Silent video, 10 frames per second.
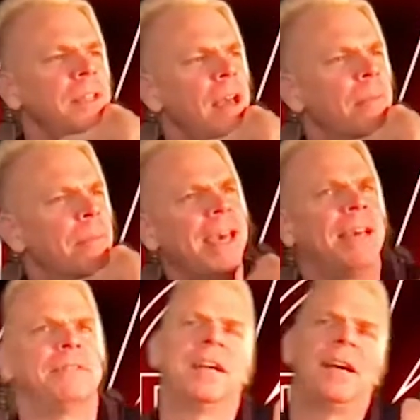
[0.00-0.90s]

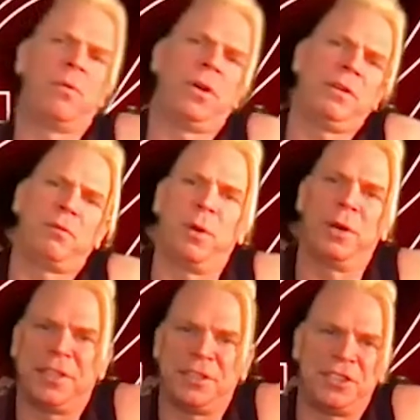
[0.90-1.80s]
man, I wonder if
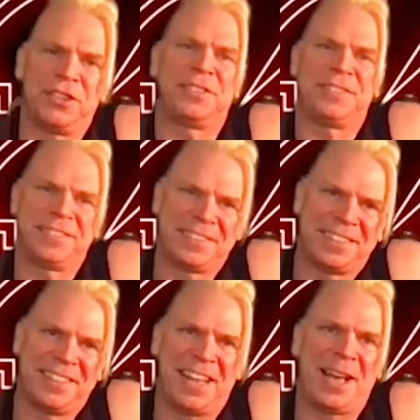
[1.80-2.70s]
Willie is just
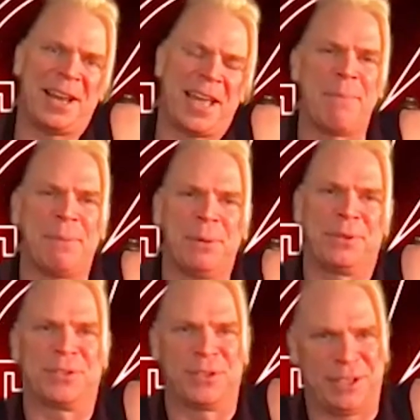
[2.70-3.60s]
not happy with
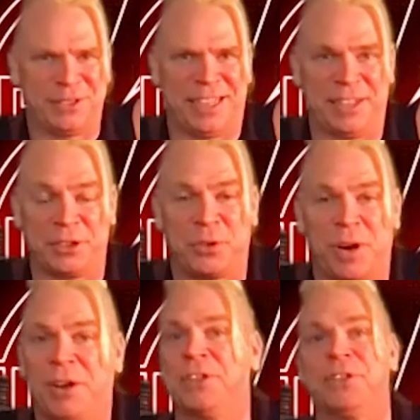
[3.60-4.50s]
this Los Angeles
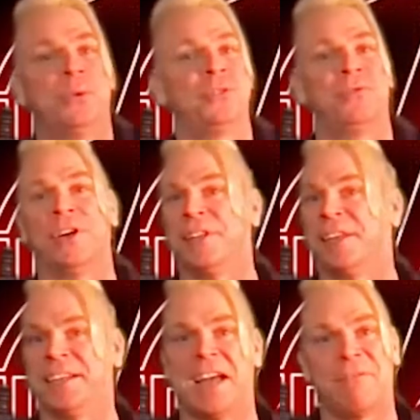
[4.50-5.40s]
crowd because it was very
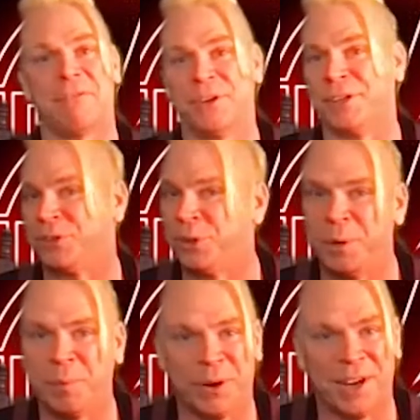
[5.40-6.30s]
not very
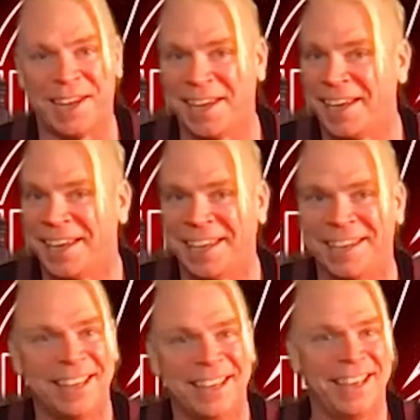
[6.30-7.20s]
exuberant.